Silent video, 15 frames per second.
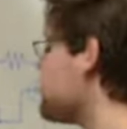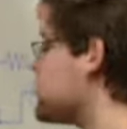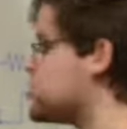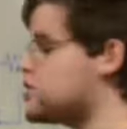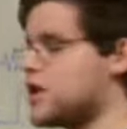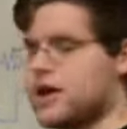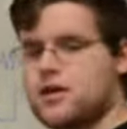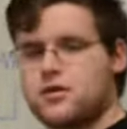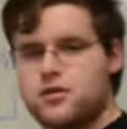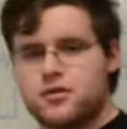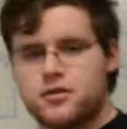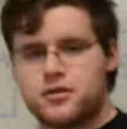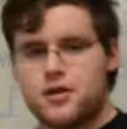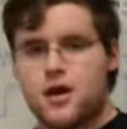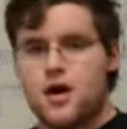the
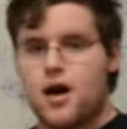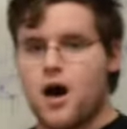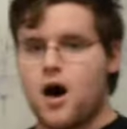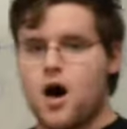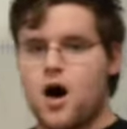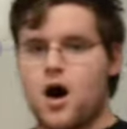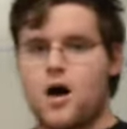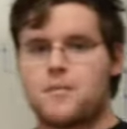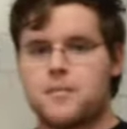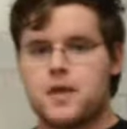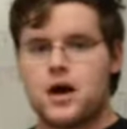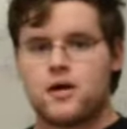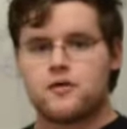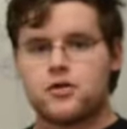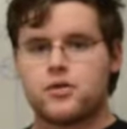channels
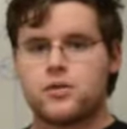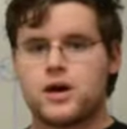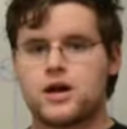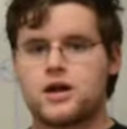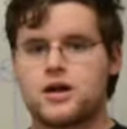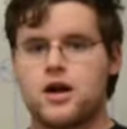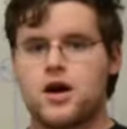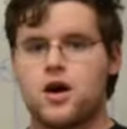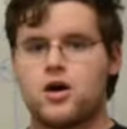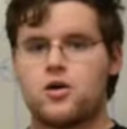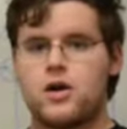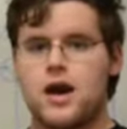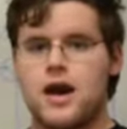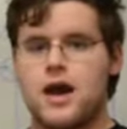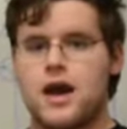of the
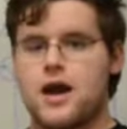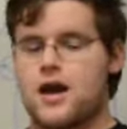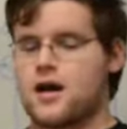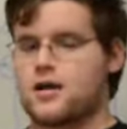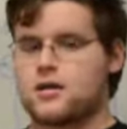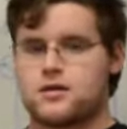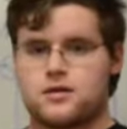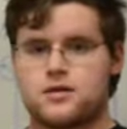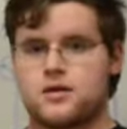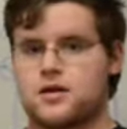radio and